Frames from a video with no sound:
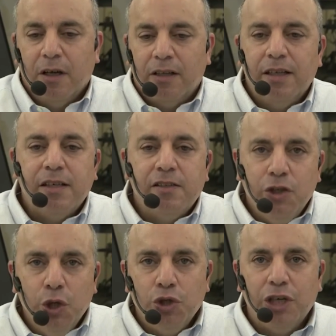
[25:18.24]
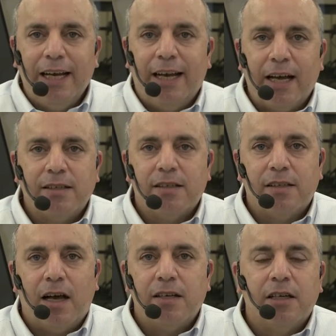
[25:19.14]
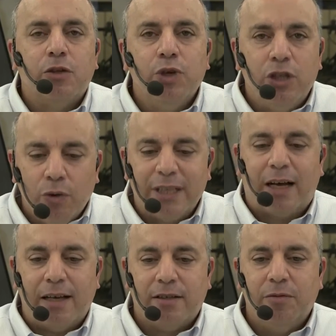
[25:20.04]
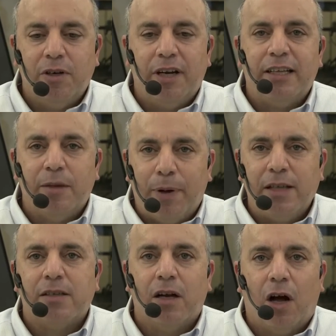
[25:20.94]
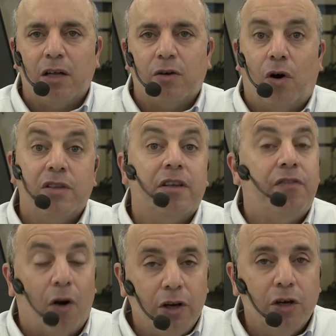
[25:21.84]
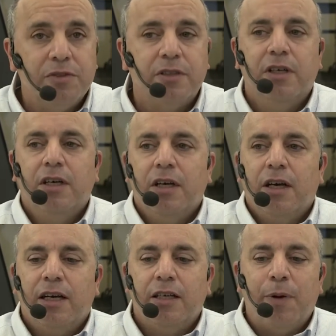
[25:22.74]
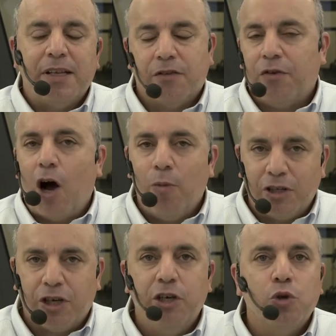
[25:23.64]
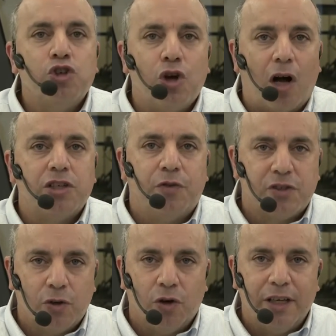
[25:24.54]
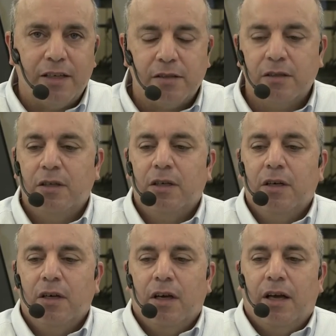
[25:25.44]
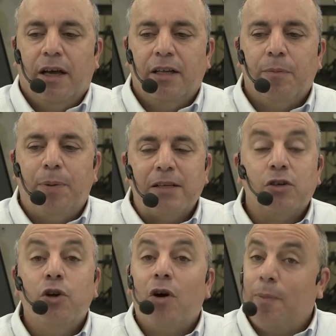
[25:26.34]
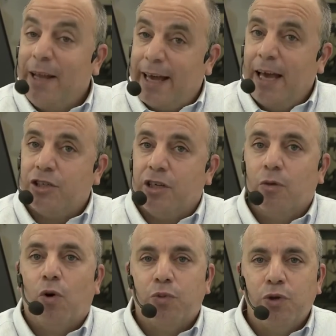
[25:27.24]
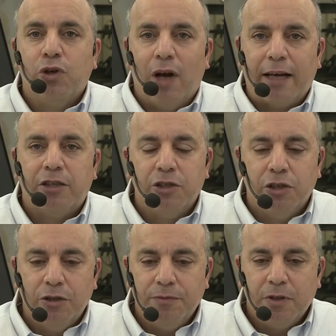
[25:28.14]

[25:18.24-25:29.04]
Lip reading: This is usually an exercise that we do with customer. It depends a lot on the volumes. It depends of how much can you charge for Scodix. It depends on your application and what would you like to do.